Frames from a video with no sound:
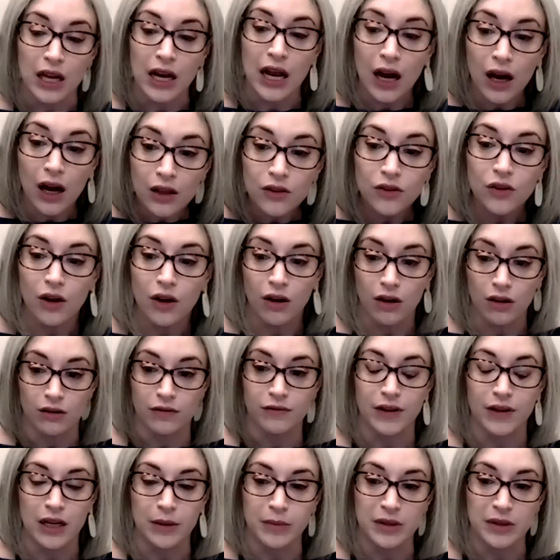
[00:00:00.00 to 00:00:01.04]
at the Hall of
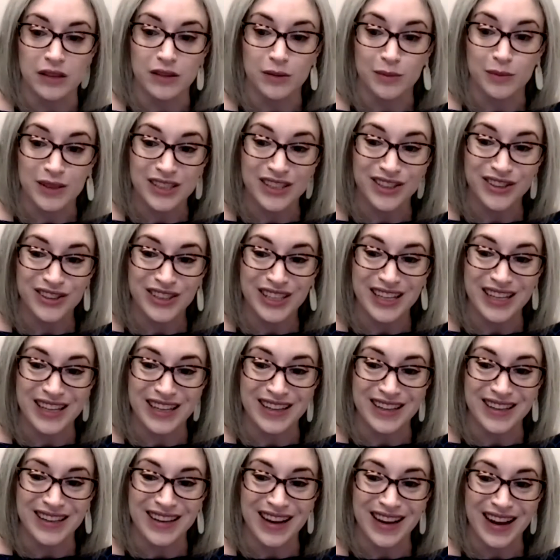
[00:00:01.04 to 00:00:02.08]
Fame and the
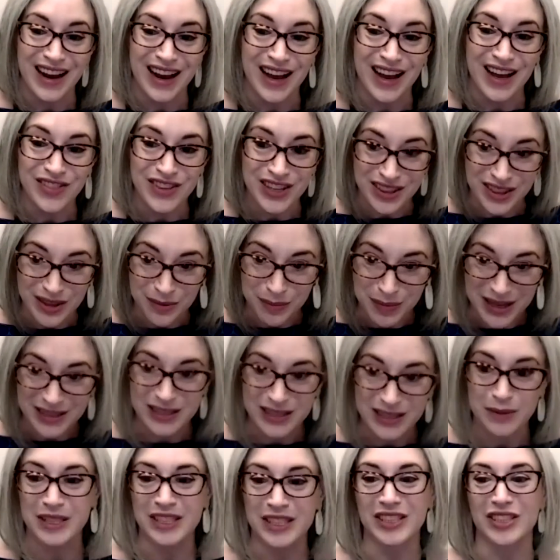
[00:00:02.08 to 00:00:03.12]
Smithsonian, and then the
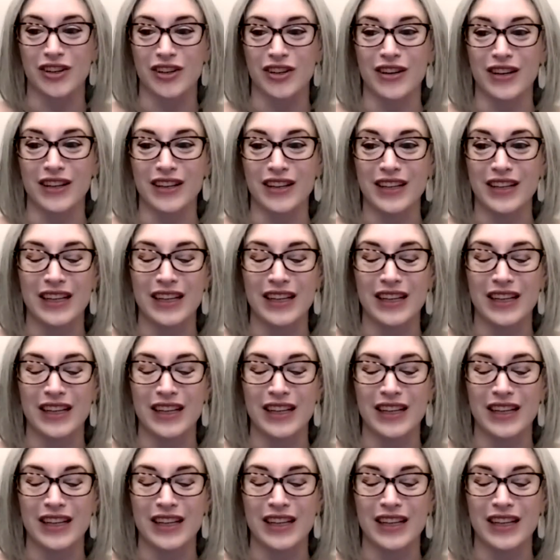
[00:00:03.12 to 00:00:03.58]
pandemic started.